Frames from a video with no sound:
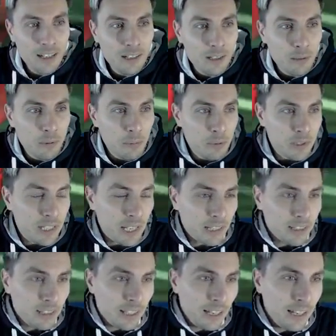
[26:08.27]
a double
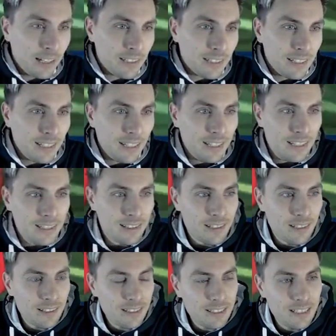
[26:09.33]
protect. That is
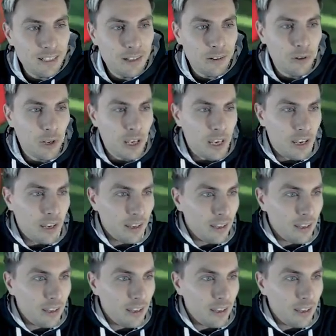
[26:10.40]
annoying.